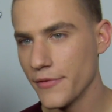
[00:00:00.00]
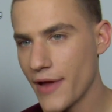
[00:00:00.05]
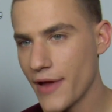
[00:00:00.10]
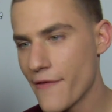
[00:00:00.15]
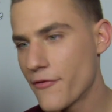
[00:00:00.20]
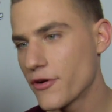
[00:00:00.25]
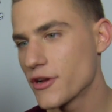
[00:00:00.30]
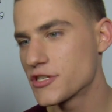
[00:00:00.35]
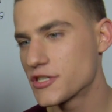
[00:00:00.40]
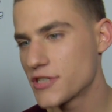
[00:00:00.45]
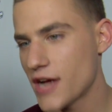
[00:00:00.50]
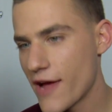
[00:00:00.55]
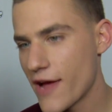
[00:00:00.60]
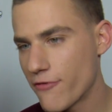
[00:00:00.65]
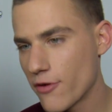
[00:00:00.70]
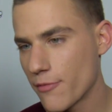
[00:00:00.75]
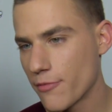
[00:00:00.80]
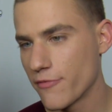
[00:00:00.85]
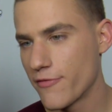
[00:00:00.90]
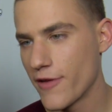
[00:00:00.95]
never to
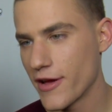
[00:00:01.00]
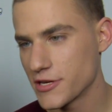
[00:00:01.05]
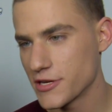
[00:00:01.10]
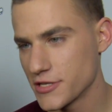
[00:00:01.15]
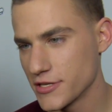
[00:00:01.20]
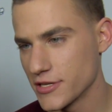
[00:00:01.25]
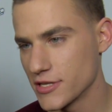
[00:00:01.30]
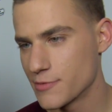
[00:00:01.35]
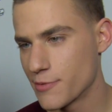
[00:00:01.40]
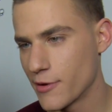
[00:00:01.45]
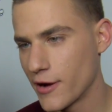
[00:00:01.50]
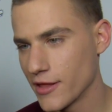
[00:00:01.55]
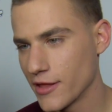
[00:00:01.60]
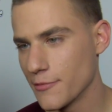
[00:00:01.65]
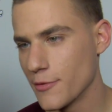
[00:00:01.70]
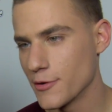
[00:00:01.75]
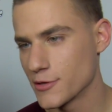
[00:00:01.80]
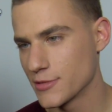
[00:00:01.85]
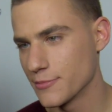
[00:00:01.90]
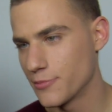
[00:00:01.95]
strive for perfection is
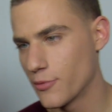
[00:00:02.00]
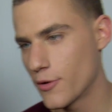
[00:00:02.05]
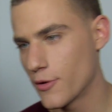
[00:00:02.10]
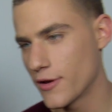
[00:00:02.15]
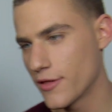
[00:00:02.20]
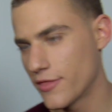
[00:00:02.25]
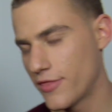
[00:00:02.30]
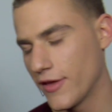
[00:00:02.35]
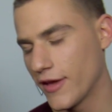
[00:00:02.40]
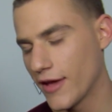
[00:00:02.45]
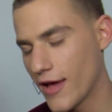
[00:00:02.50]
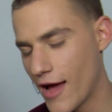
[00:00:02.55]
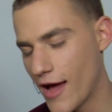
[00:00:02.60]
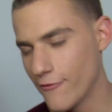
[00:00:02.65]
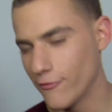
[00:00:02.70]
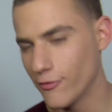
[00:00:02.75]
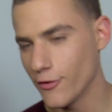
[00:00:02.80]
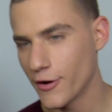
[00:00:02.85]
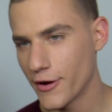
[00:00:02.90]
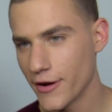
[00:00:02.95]
probably the most important thing
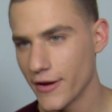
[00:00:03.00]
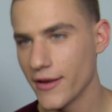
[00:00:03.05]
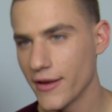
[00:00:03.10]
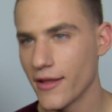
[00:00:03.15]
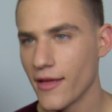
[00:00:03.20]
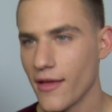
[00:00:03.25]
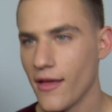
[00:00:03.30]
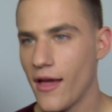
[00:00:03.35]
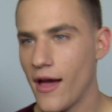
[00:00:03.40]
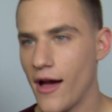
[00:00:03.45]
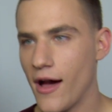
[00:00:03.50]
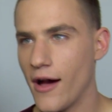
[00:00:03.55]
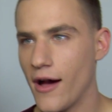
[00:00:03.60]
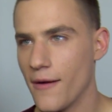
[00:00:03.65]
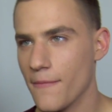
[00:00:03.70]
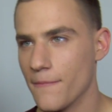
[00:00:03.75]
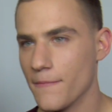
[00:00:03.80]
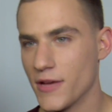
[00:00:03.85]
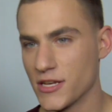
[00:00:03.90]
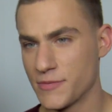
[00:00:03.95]
I've learned,
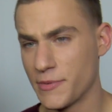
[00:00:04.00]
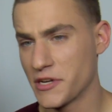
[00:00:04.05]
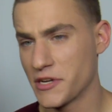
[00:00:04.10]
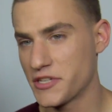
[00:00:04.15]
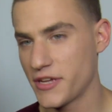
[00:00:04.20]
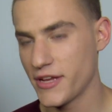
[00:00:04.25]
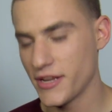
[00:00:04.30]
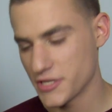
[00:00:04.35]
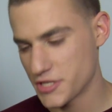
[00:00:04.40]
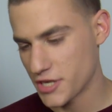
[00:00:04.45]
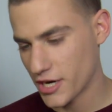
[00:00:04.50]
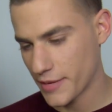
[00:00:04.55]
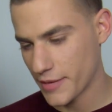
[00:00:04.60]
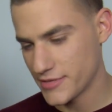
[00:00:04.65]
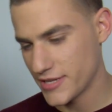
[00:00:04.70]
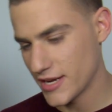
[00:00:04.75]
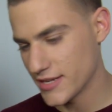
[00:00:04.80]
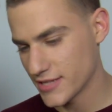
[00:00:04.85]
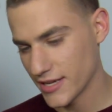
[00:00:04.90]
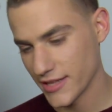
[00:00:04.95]
um, especially in a
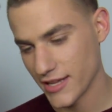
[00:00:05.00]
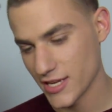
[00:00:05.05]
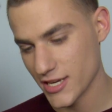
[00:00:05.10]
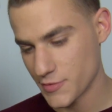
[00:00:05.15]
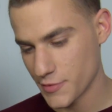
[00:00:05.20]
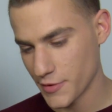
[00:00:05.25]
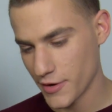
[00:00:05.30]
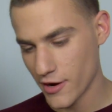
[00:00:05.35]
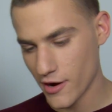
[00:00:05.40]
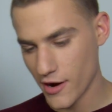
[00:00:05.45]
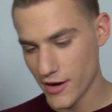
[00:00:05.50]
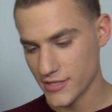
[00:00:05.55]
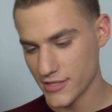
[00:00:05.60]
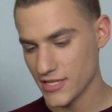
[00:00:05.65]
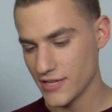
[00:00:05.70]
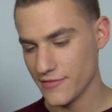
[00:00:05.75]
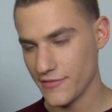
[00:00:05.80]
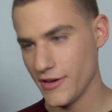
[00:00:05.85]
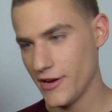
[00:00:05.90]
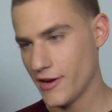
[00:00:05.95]
circumstance like this where you're on
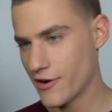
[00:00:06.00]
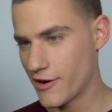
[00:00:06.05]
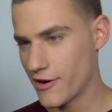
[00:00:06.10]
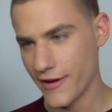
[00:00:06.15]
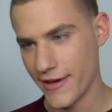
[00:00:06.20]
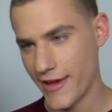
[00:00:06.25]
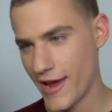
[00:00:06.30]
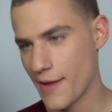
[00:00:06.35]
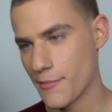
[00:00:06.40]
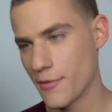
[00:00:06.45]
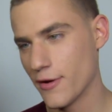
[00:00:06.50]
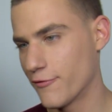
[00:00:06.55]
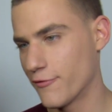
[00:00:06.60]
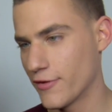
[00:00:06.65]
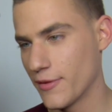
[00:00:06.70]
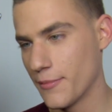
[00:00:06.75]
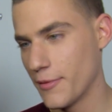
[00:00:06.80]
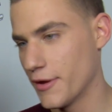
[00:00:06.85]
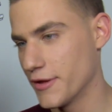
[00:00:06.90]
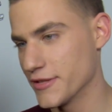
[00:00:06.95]
TV, you're on camera in
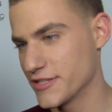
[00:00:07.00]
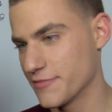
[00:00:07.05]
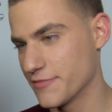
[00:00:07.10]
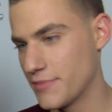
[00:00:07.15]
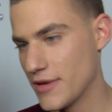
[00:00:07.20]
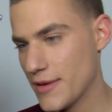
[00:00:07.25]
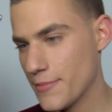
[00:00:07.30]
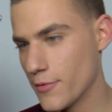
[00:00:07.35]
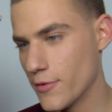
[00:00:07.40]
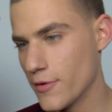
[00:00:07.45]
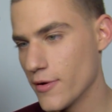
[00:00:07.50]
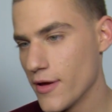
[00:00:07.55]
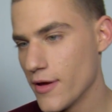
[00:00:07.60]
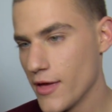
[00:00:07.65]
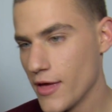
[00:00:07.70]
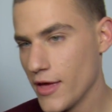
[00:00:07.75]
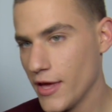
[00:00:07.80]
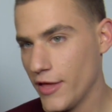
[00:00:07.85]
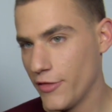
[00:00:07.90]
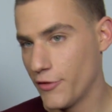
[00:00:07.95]
front of millions of people.
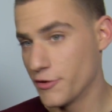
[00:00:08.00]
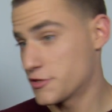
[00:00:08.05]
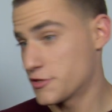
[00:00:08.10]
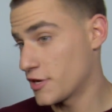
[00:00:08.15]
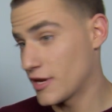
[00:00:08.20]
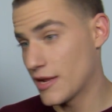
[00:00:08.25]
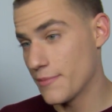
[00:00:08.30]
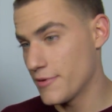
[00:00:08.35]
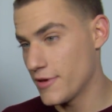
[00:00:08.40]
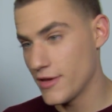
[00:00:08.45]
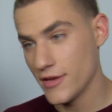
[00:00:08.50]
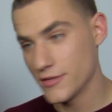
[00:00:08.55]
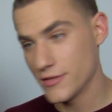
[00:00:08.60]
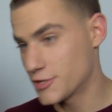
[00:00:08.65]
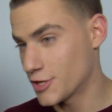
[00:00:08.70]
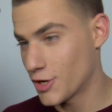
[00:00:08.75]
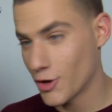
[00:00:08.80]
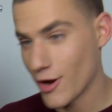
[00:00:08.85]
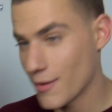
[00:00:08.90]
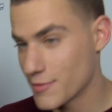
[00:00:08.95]
There's going to be
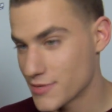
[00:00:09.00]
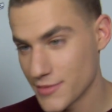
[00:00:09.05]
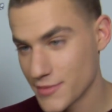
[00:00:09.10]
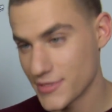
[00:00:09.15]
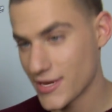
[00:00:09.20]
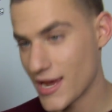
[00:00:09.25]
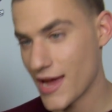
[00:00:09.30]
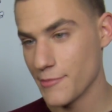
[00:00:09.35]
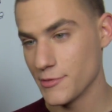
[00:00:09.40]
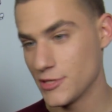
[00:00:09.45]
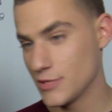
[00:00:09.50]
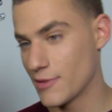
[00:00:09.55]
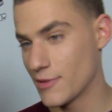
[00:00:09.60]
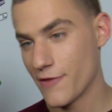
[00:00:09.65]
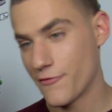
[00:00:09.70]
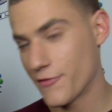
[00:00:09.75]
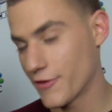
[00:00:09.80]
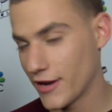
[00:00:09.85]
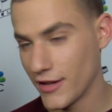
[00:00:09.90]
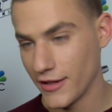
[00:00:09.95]
screw ups sometimes. You
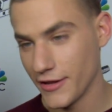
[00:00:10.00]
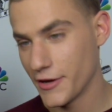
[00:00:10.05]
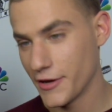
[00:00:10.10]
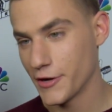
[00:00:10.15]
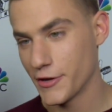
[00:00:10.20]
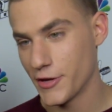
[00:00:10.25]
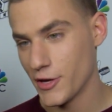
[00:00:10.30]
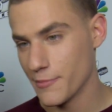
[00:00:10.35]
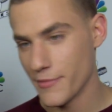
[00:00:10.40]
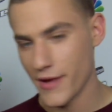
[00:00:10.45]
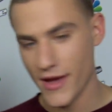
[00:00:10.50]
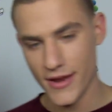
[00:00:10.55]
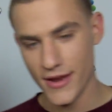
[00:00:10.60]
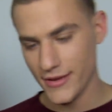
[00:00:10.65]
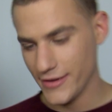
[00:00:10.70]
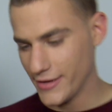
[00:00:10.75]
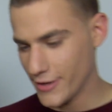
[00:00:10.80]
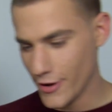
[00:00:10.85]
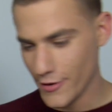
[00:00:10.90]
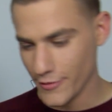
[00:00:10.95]
might forget a lyric, you
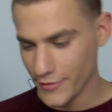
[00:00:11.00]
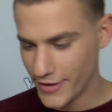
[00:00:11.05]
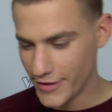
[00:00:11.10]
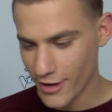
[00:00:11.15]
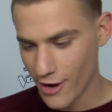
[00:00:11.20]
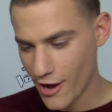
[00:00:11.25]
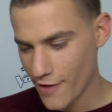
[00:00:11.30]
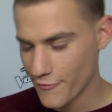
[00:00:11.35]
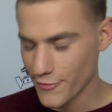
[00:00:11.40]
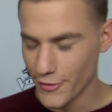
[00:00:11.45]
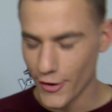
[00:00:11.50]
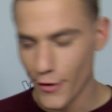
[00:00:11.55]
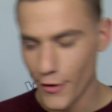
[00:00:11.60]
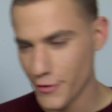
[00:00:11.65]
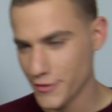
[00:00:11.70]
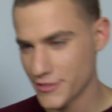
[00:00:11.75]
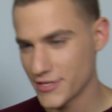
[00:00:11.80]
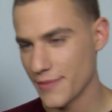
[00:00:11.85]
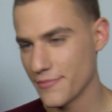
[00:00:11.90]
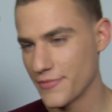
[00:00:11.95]
might you know get off a
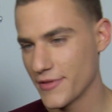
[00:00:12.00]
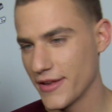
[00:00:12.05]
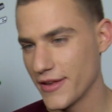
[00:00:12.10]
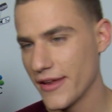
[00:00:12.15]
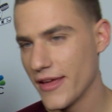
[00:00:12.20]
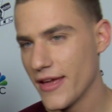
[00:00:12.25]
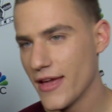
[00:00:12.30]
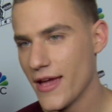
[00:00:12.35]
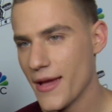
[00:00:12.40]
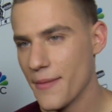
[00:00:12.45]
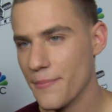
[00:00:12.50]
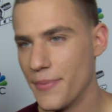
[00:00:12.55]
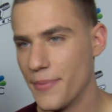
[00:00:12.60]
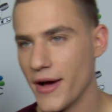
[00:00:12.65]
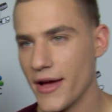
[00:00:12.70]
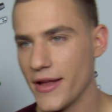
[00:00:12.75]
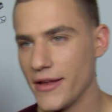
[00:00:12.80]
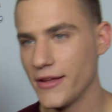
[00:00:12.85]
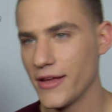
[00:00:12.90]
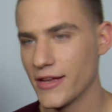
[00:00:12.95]
note or something.
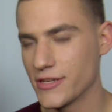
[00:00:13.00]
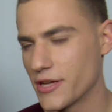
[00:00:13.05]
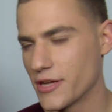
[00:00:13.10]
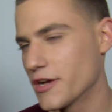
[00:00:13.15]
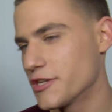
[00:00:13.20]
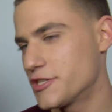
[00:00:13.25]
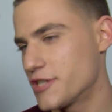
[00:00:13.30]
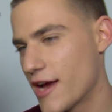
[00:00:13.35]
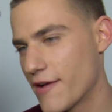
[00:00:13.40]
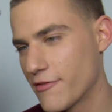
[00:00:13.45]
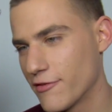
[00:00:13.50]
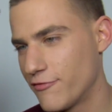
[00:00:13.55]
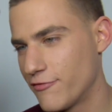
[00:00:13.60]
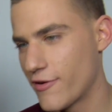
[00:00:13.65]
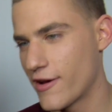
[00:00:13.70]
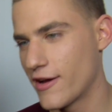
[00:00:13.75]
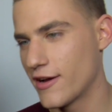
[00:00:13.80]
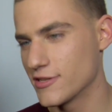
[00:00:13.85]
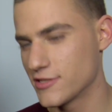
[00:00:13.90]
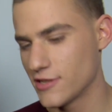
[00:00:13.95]
But as long as you're having
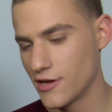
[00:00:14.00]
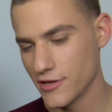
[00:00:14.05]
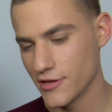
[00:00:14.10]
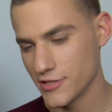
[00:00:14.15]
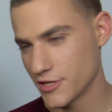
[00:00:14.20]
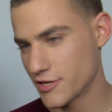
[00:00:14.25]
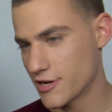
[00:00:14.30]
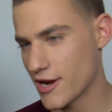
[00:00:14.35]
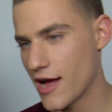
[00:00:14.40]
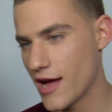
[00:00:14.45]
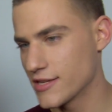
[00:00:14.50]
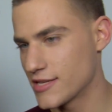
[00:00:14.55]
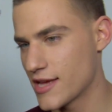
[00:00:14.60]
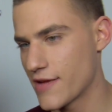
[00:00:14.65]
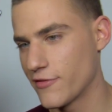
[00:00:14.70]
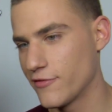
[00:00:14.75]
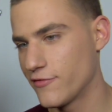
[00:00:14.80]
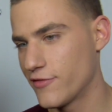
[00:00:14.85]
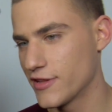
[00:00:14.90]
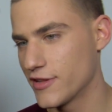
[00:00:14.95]
fun, and as long as the crowd's
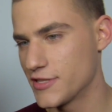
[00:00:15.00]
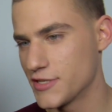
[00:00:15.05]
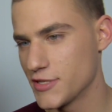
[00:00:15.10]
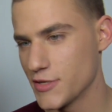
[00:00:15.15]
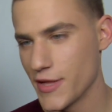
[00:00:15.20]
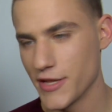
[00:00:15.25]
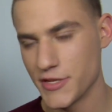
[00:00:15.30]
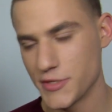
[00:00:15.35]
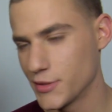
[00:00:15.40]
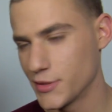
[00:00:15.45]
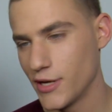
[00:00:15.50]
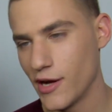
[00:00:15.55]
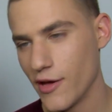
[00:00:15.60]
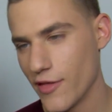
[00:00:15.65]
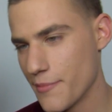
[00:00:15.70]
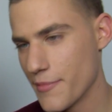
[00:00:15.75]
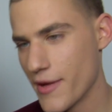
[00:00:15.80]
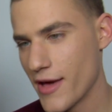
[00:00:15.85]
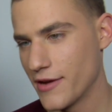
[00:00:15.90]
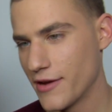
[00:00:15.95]
having fun too, that's really all
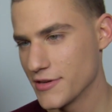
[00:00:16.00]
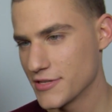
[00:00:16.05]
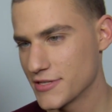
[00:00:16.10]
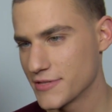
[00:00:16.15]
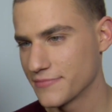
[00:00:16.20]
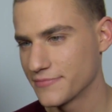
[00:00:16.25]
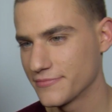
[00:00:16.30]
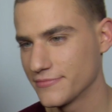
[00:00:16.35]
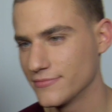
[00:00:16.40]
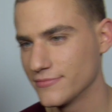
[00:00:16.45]
that matters.